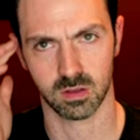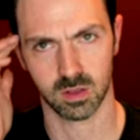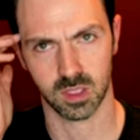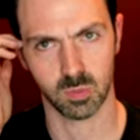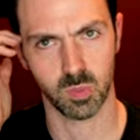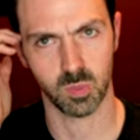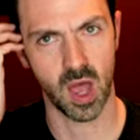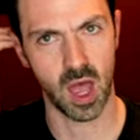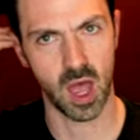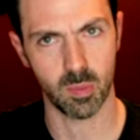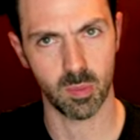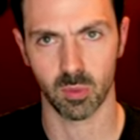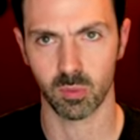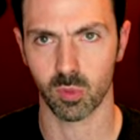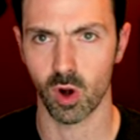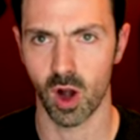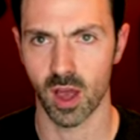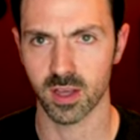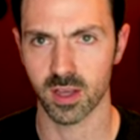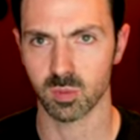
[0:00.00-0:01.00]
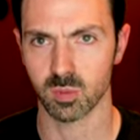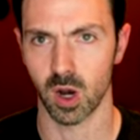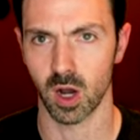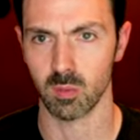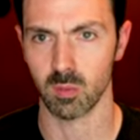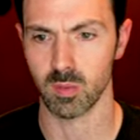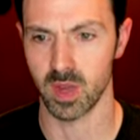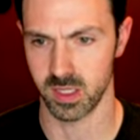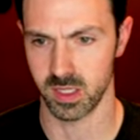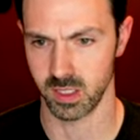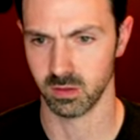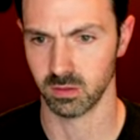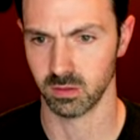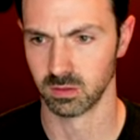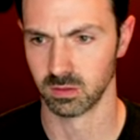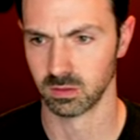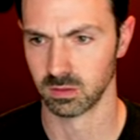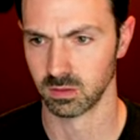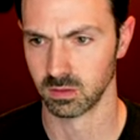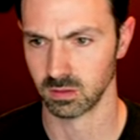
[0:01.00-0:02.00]
this pop-up crossbar menu,
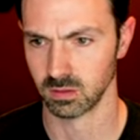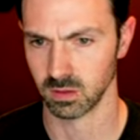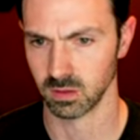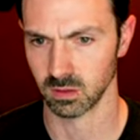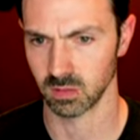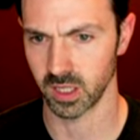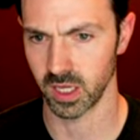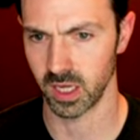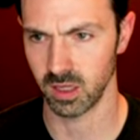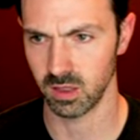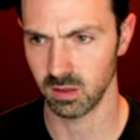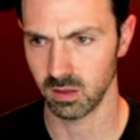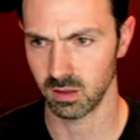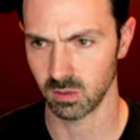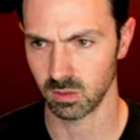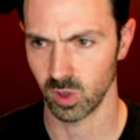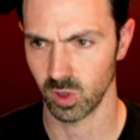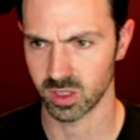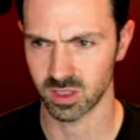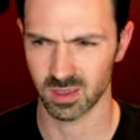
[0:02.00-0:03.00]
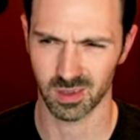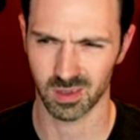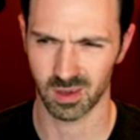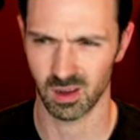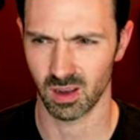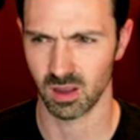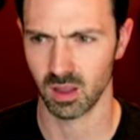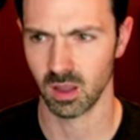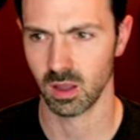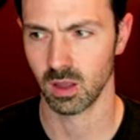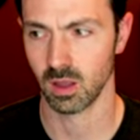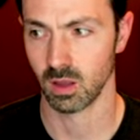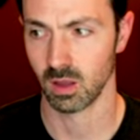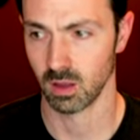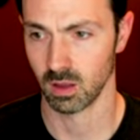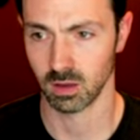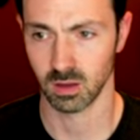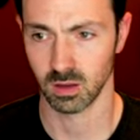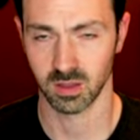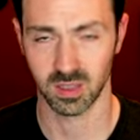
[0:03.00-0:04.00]
okay? Which
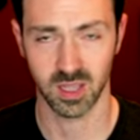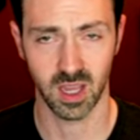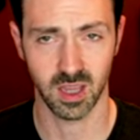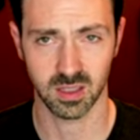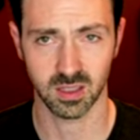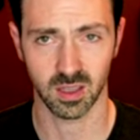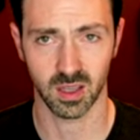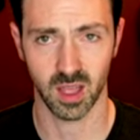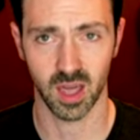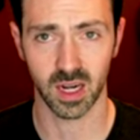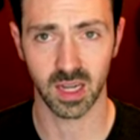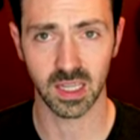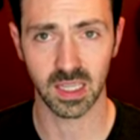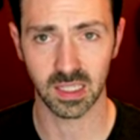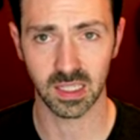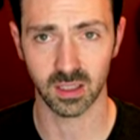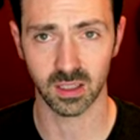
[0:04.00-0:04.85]
takes a lot of getting